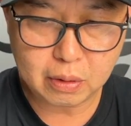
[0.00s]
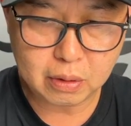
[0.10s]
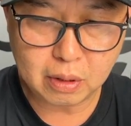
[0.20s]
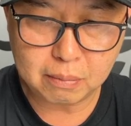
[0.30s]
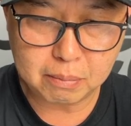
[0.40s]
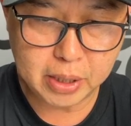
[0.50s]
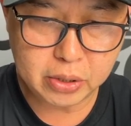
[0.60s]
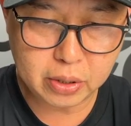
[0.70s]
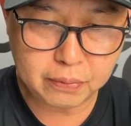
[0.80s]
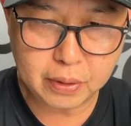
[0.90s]
not
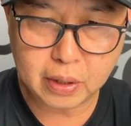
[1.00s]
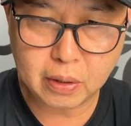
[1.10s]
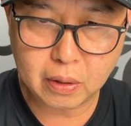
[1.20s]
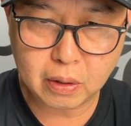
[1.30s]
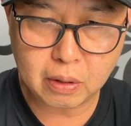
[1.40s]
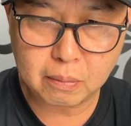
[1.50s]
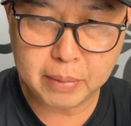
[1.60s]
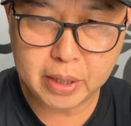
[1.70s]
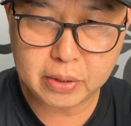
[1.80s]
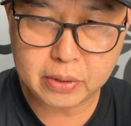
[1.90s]
much of a
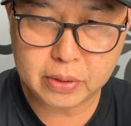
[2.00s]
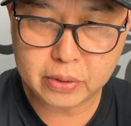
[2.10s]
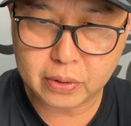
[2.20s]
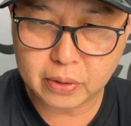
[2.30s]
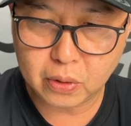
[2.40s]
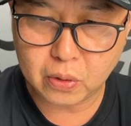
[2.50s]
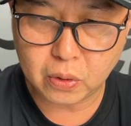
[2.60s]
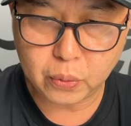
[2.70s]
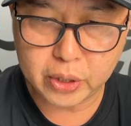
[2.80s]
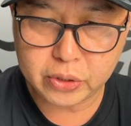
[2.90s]
comments or
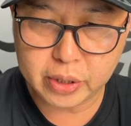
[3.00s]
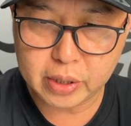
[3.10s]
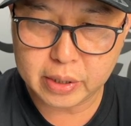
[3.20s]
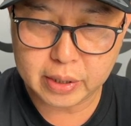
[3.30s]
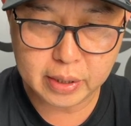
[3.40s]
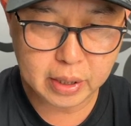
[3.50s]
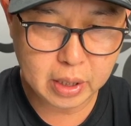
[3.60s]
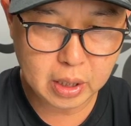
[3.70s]
questions.